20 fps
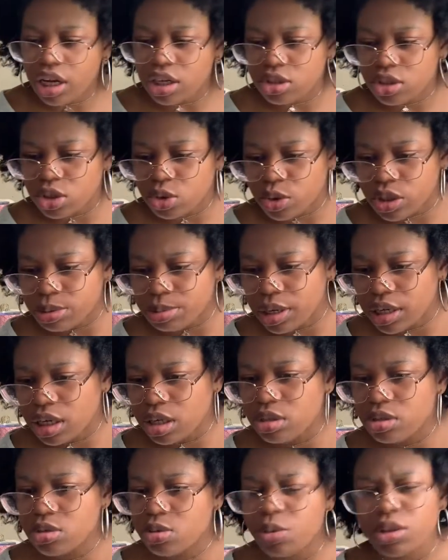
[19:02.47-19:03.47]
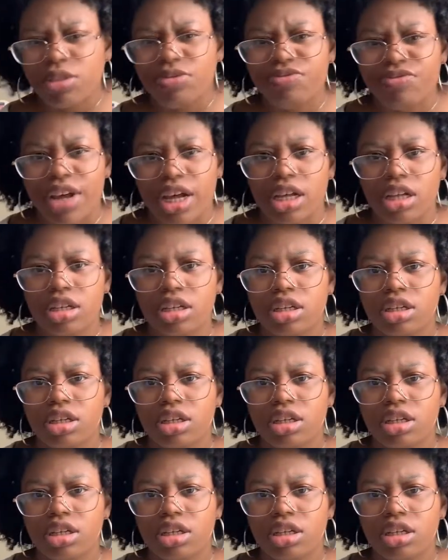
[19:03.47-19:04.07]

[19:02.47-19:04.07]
Squishmallows. What the fuck?